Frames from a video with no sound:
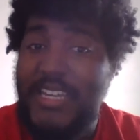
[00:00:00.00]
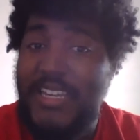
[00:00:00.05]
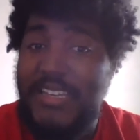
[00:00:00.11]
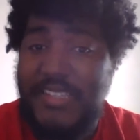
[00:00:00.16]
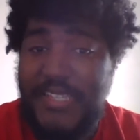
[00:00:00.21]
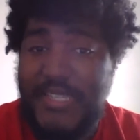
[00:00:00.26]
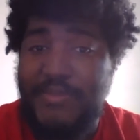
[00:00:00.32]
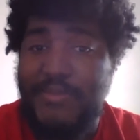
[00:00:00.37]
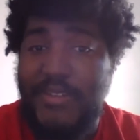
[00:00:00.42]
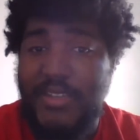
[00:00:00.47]

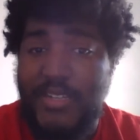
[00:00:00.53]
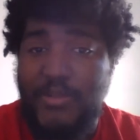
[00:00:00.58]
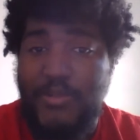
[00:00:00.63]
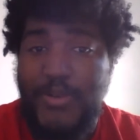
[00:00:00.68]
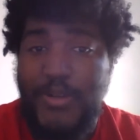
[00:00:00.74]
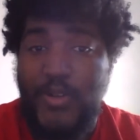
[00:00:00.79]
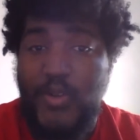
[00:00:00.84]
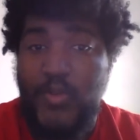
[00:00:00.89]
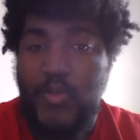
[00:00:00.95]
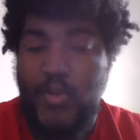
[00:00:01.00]
easy
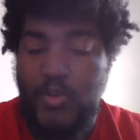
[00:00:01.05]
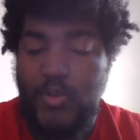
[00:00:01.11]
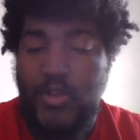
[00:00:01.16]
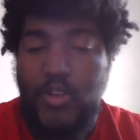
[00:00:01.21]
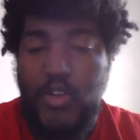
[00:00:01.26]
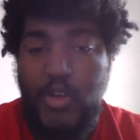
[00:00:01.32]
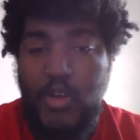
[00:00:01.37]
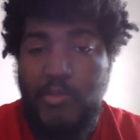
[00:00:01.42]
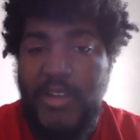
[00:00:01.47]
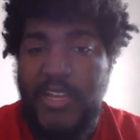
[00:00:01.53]
victory over
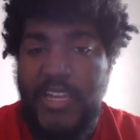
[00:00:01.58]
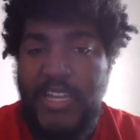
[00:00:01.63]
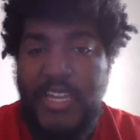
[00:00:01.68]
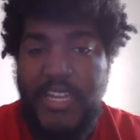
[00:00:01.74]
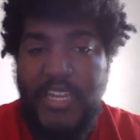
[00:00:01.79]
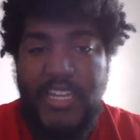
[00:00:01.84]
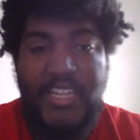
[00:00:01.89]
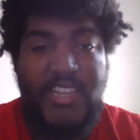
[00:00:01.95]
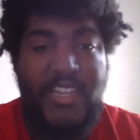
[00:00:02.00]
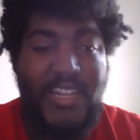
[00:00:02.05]
Oklahoma
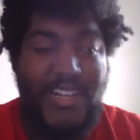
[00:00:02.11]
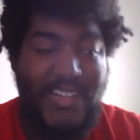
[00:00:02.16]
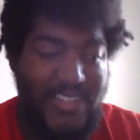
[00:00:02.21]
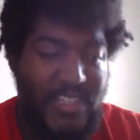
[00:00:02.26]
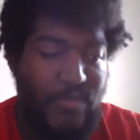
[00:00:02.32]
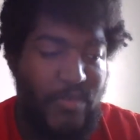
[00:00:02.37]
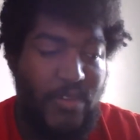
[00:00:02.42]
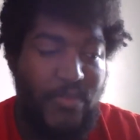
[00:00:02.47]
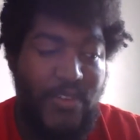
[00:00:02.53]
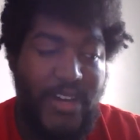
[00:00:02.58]
in their
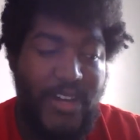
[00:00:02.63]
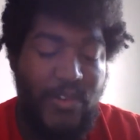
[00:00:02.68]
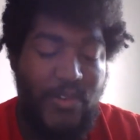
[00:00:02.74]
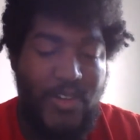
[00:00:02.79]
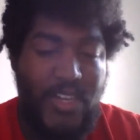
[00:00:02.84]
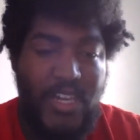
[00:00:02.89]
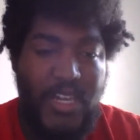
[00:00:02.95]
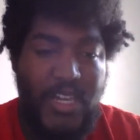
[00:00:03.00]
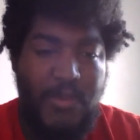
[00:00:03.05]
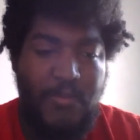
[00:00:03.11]
semifinal
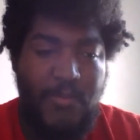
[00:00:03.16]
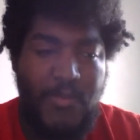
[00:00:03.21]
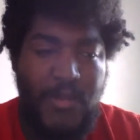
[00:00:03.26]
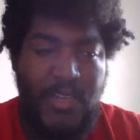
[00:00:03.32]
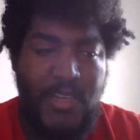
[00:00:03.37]
game